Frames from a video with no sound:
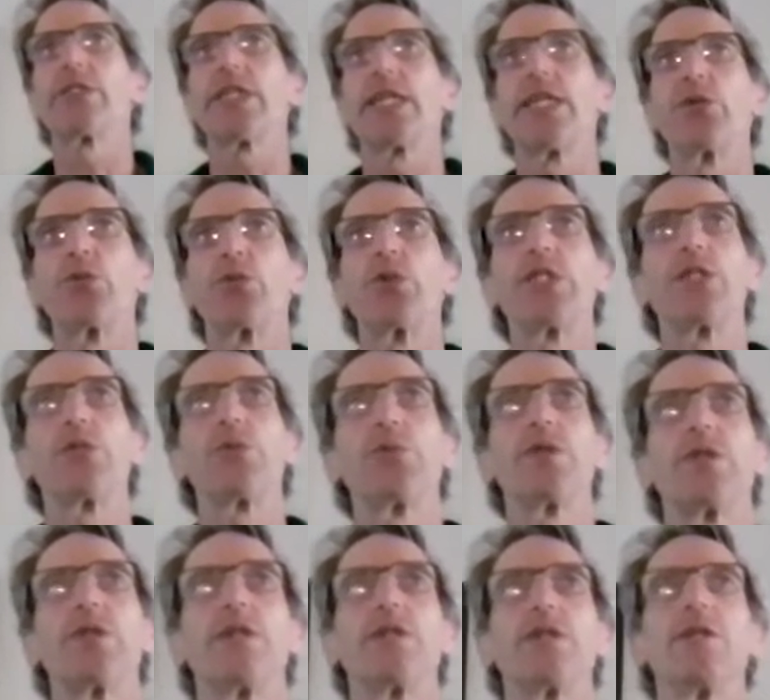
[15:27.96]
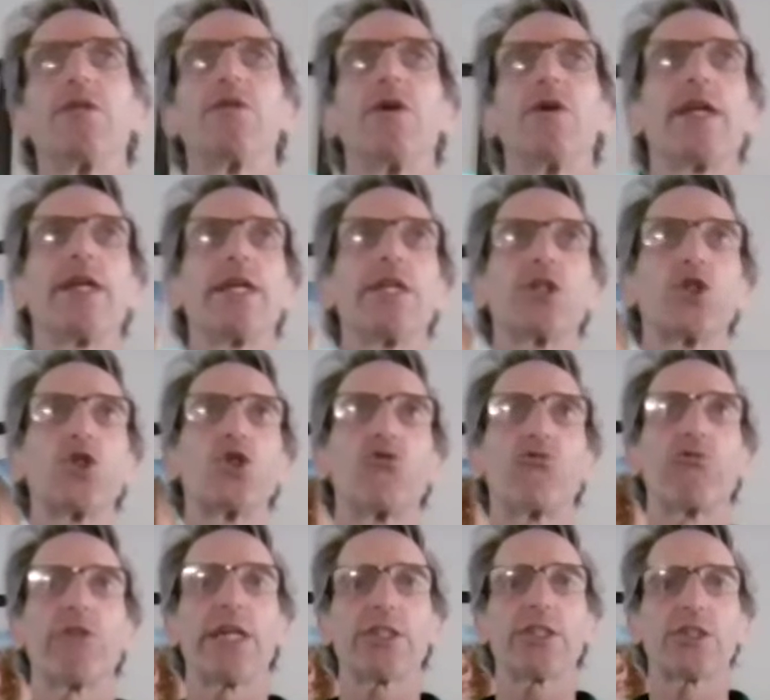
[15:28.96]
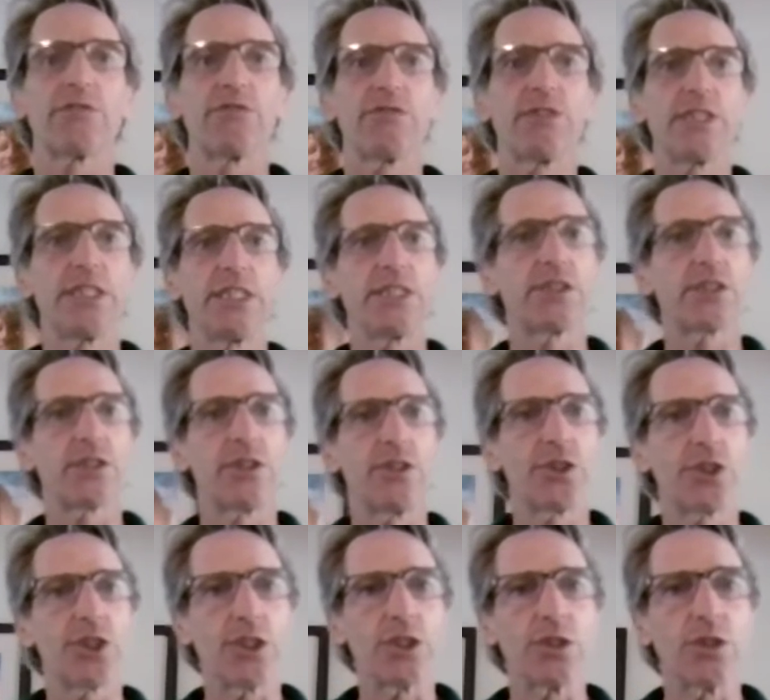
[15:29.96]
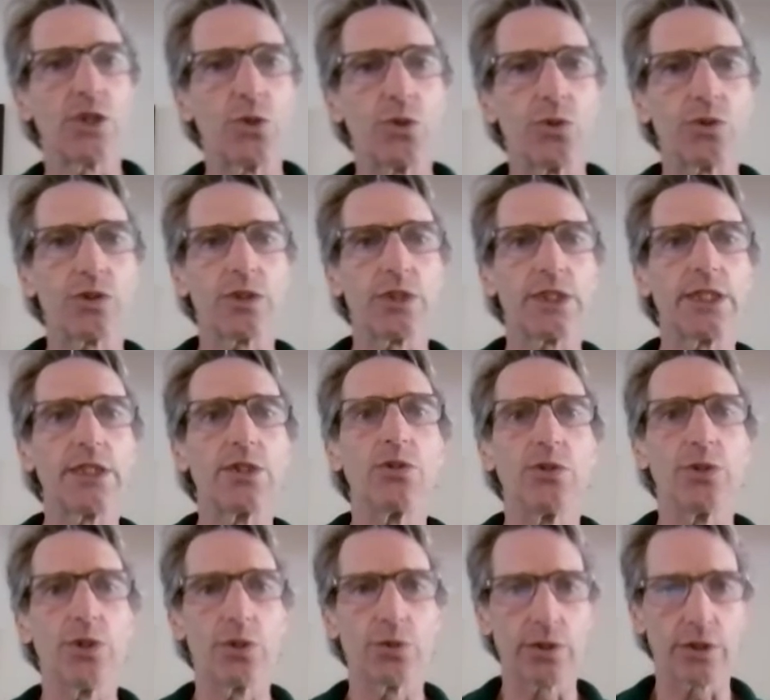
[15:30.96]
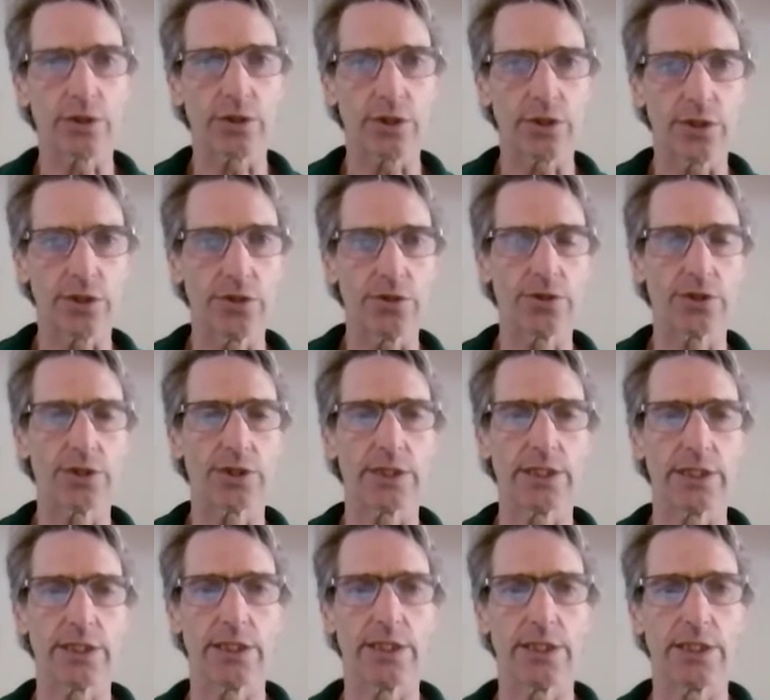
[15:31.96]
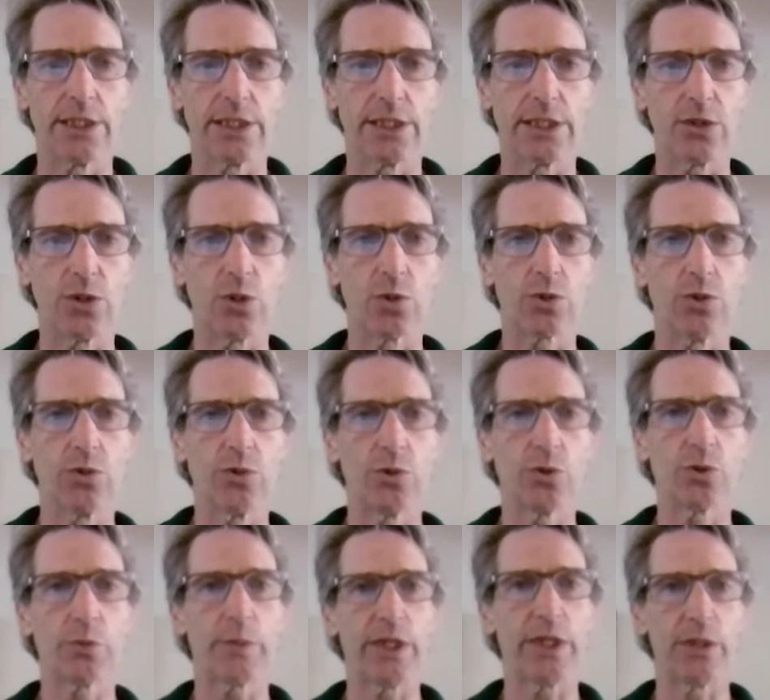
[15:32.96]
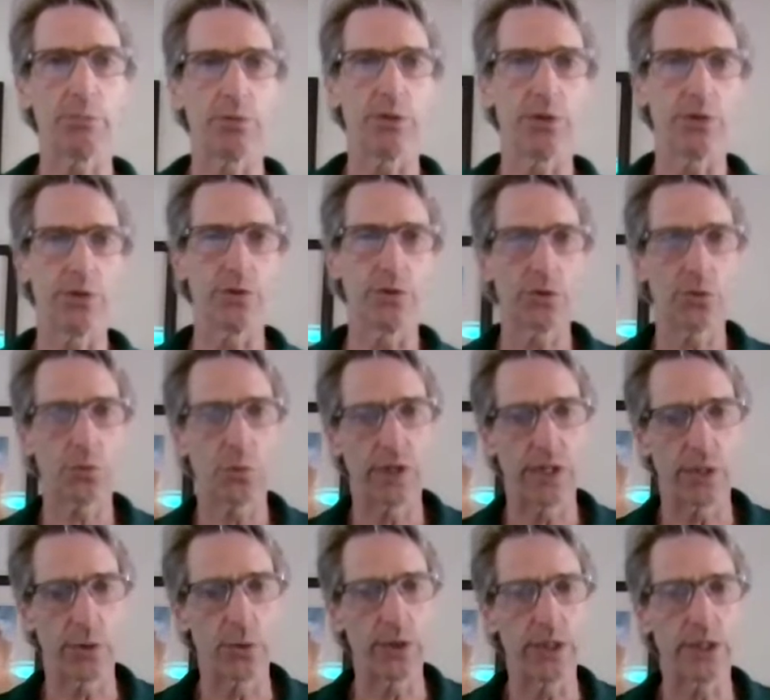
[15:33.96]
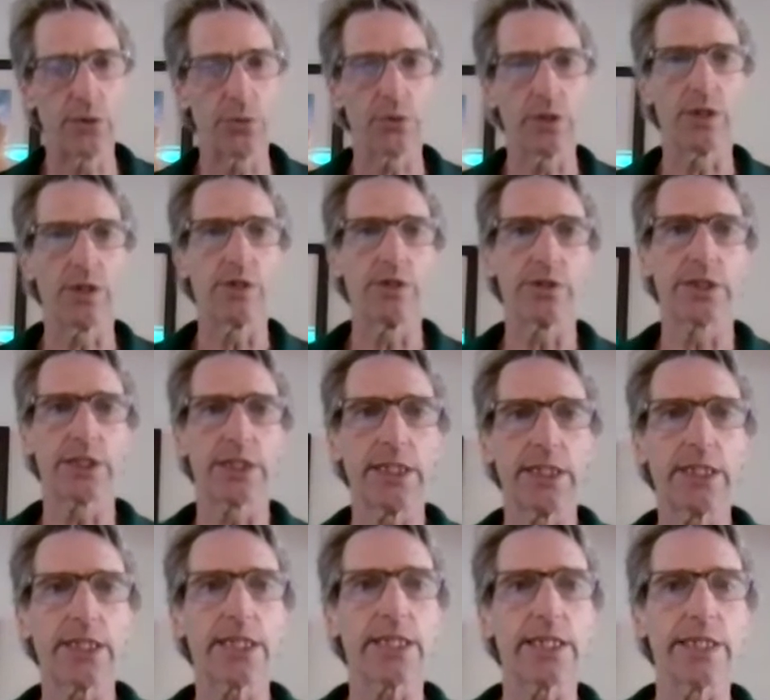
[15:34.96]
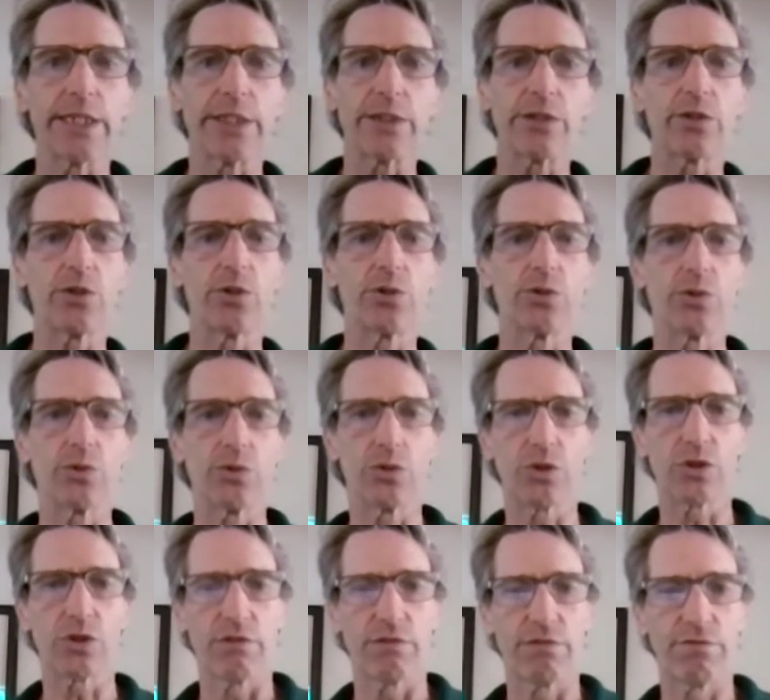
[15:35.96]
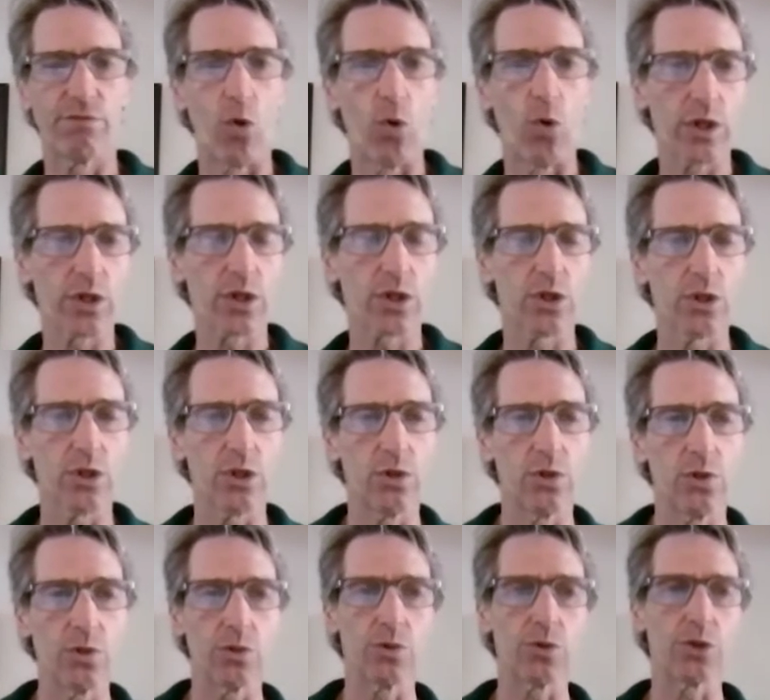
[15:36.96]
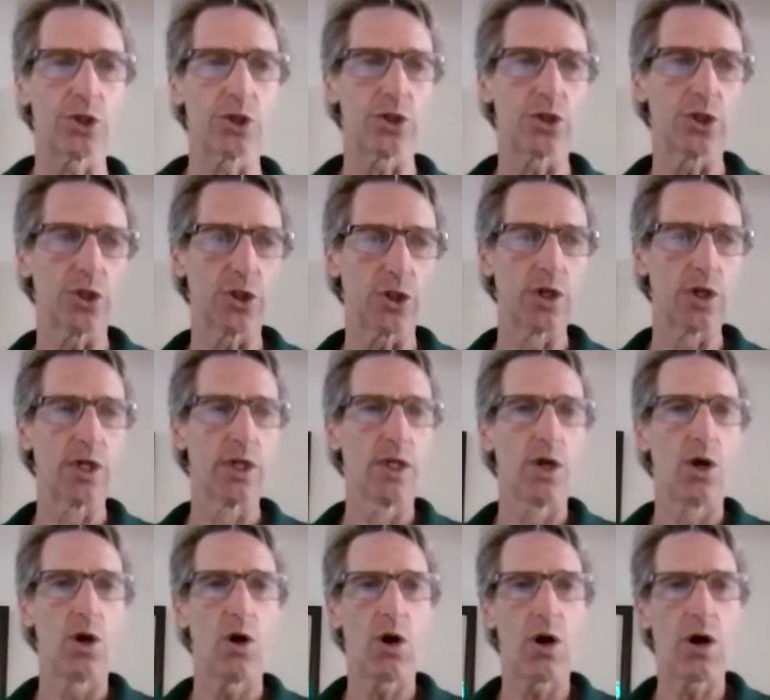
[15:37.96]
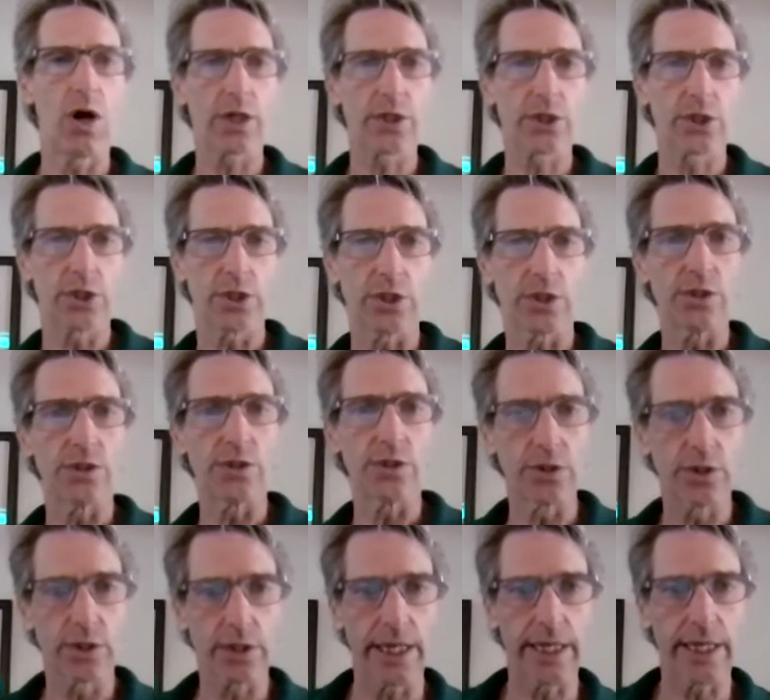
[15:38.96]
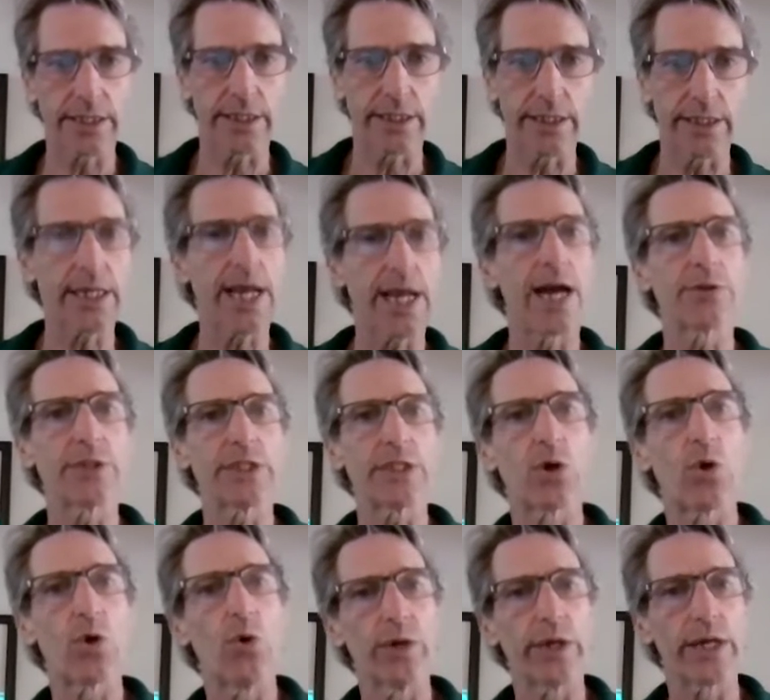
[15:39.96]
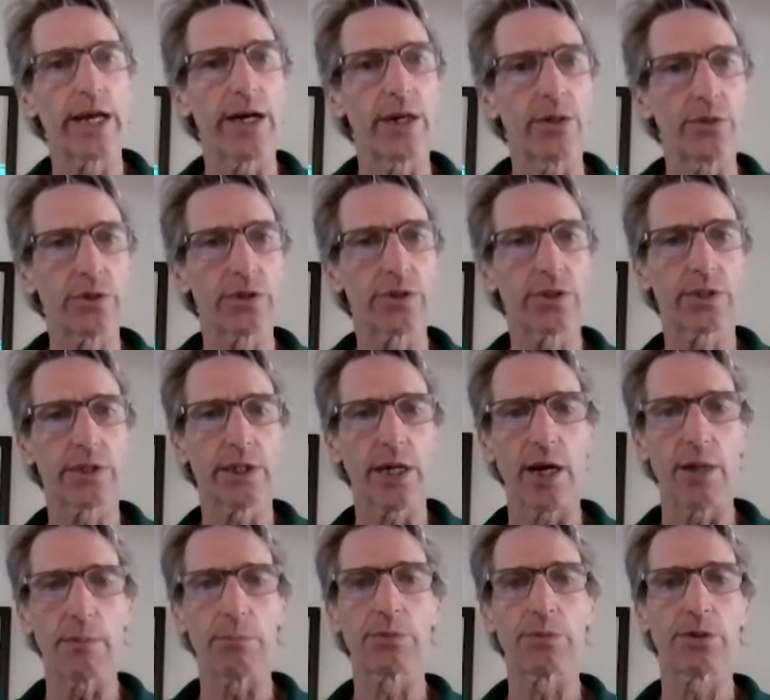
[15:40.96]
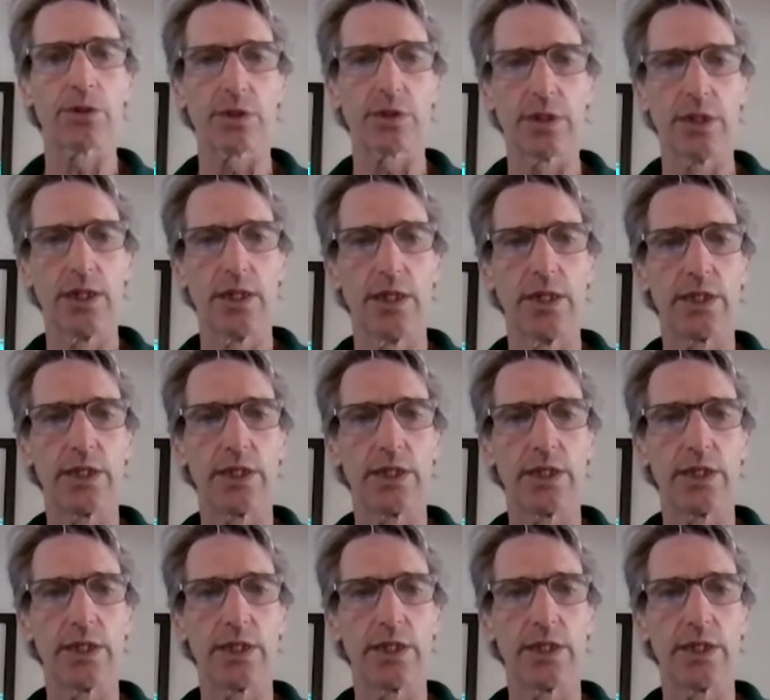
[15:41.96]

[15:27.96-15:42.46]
and we were aggressively searching those legal notices in the local newspapers, where we were seeking those foreclosure auctions at the county courthouse steps.